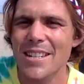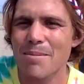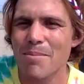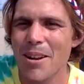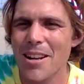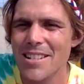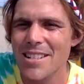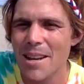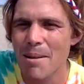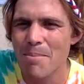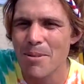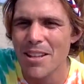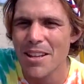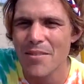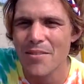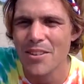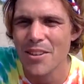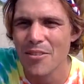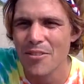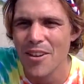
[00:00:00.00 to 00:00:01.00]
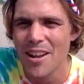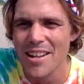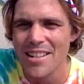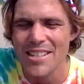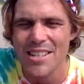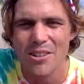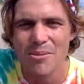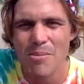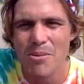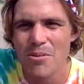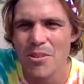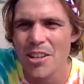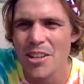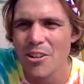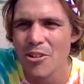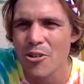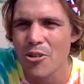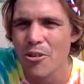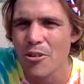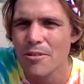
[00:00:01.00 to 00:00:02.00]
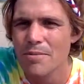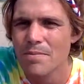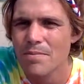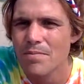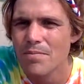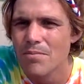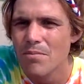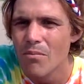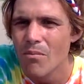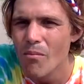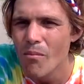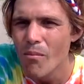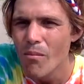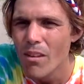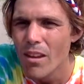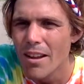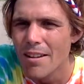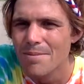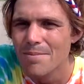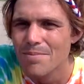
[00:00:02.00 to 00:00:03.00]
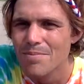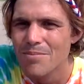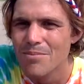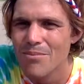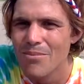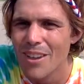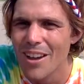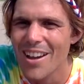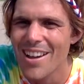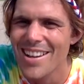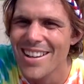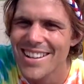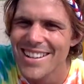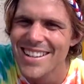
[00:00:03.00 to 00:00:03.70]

give it 6 months. Give it 6 months. I believe in the fence. It'll be really cool.